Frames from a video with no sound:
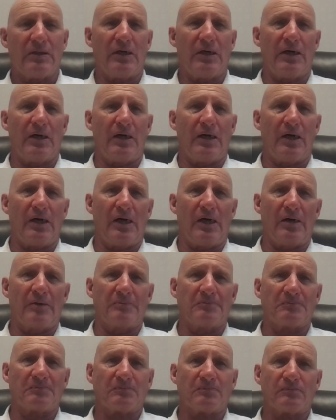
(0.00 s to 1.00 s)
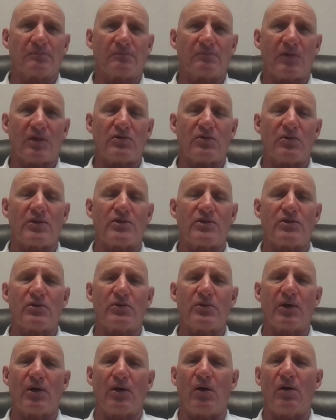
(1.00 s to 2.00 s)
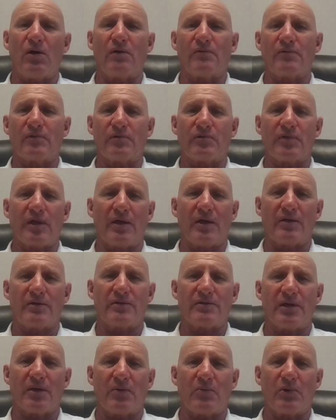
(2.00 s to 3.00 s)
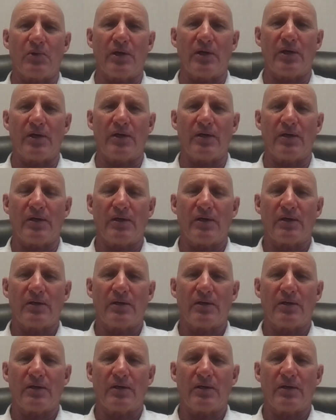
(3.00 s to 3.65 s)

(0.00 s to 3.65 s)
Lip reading: So it's doing all of the things that we